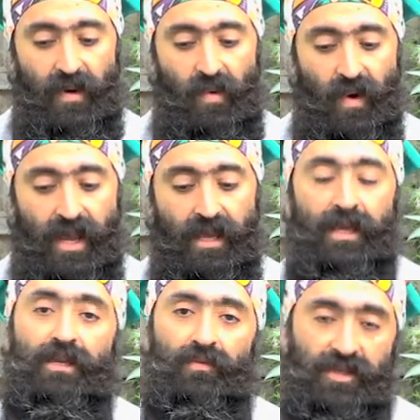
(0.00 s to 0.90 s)
a way
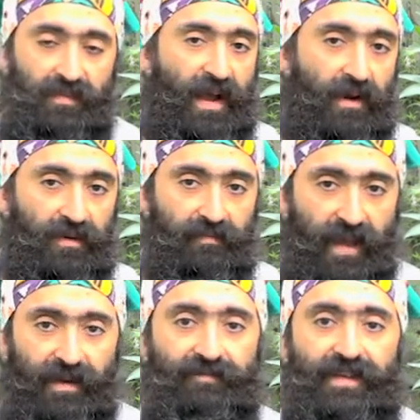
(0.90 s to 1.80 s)
in which power
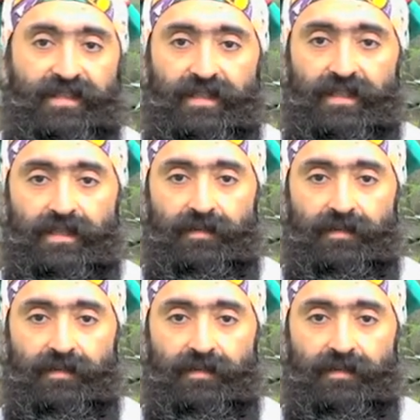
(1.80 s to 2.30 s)
manifested.